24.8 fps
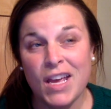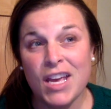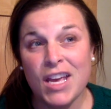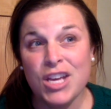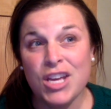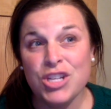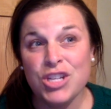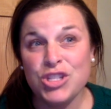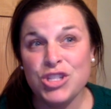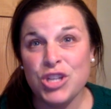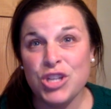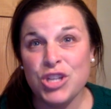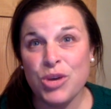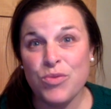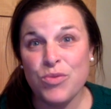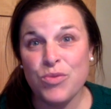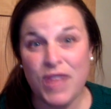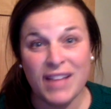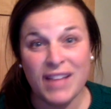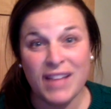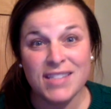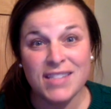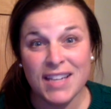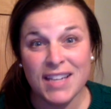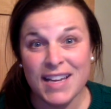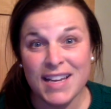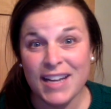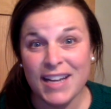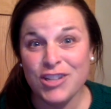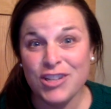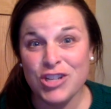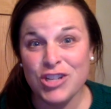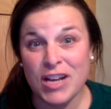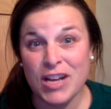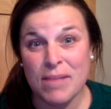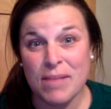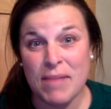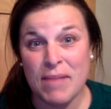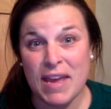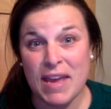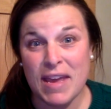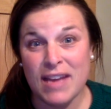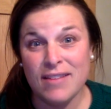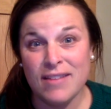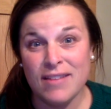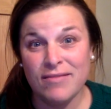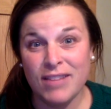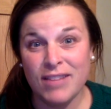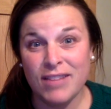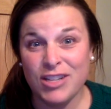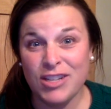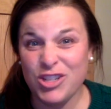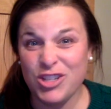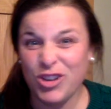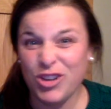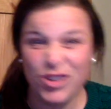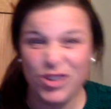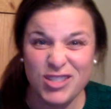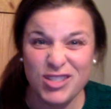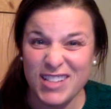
So that's a connection I made. A turtle's